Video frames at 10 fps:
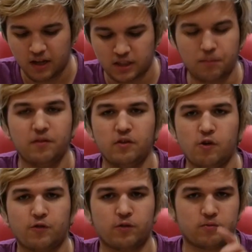Some of you,
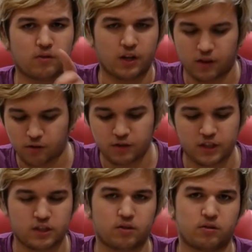if you're
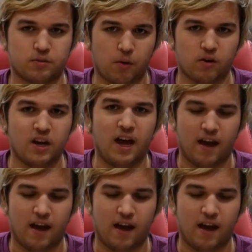enthusiasts or smart,